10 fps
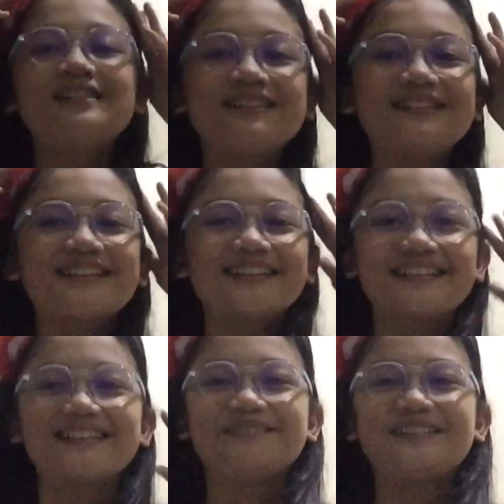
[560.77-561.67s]
Look at
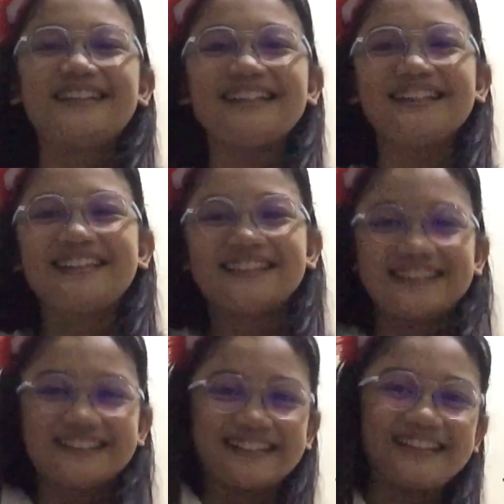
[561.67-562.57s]

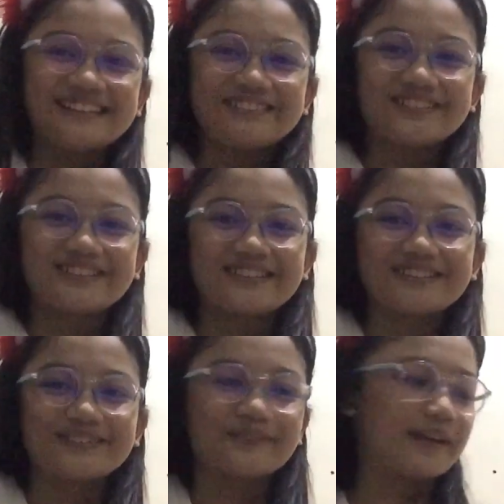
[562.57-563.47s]
me! I used
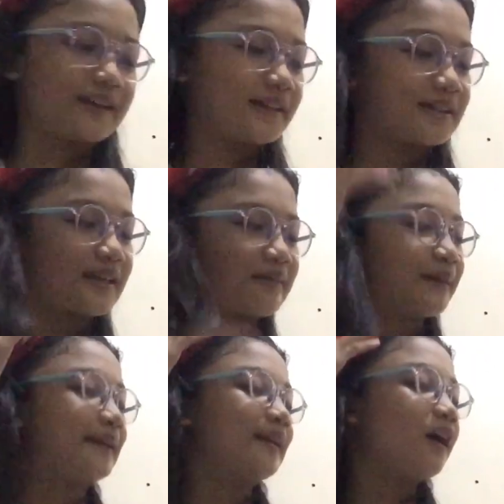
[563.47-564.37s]
to wear this
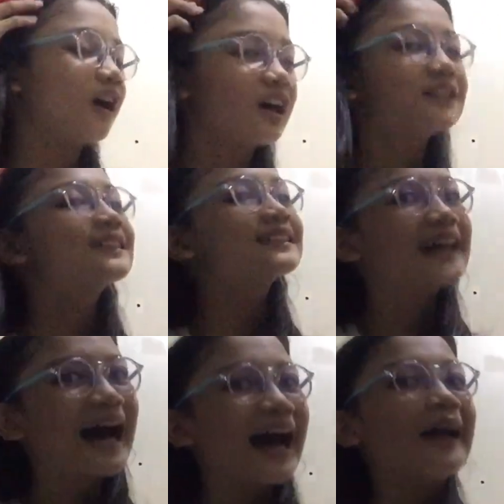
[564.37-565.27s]
headband all the
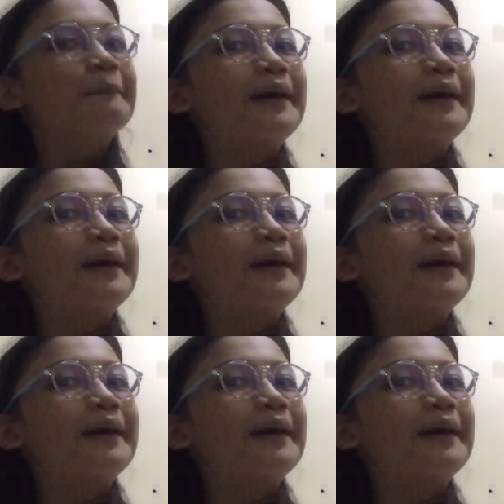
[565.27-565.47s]
time.